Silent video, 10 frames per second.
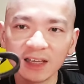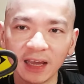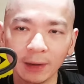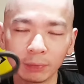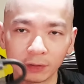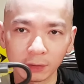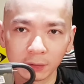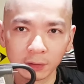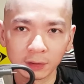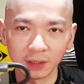cable
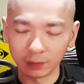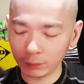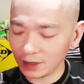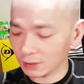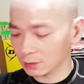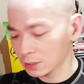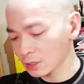as well.